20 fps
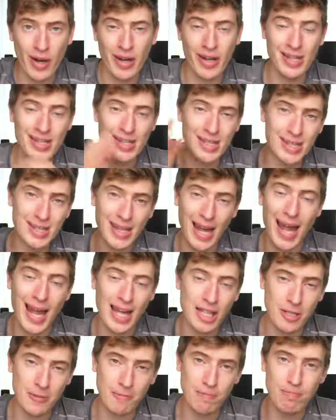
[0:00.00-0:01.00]
and I
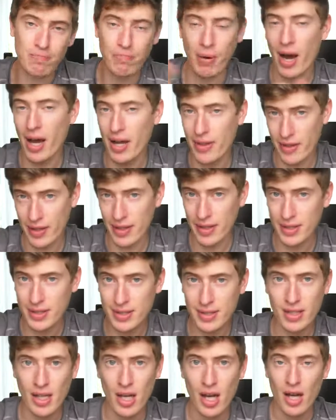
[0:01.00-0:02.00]
stand by
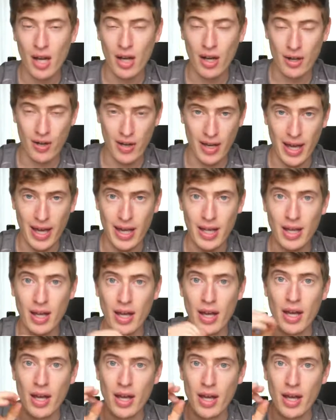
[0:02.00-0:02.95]
this, okay,